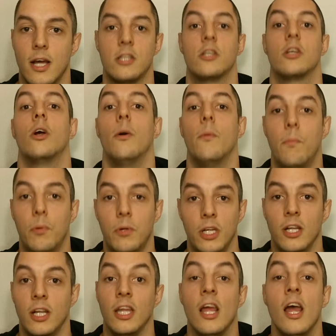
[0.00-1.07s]
that
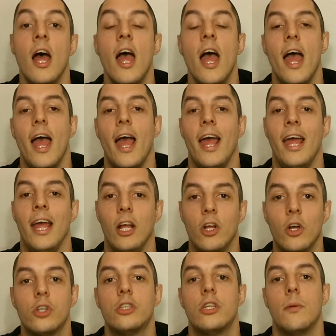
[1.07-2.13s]
completely.
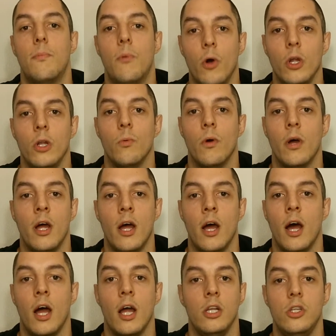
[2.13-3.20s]
It got to the point
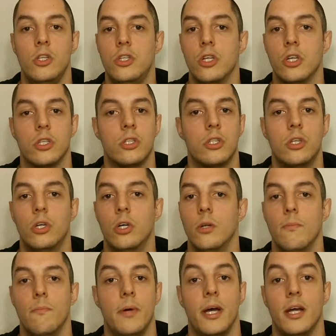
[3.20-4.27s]
where I just
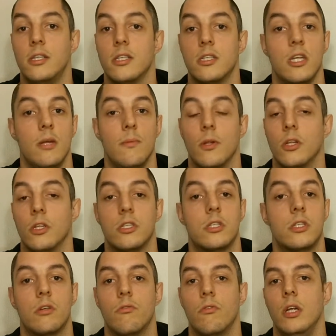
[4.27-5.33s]
couldn't bear to see him on the
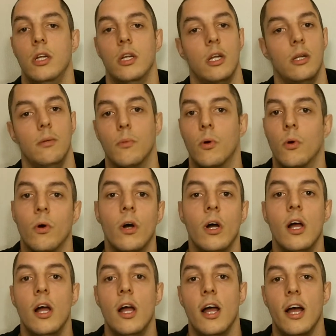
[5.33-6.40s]
screen anymore.
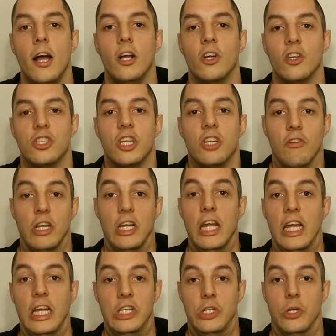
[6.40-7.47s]
And
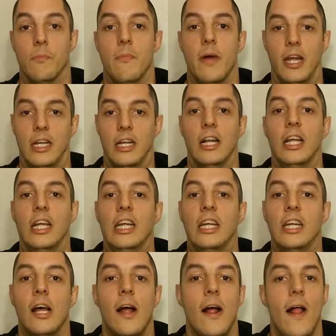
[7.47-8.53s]
considering he's your main
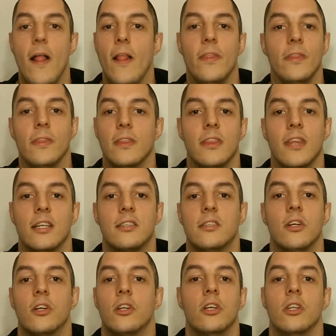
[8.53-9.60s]
lead, that's
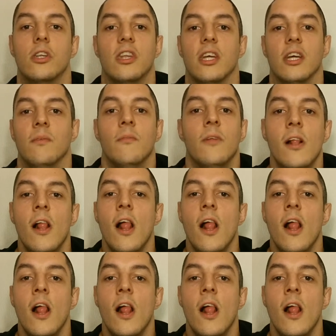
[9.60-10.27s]
not a good thing.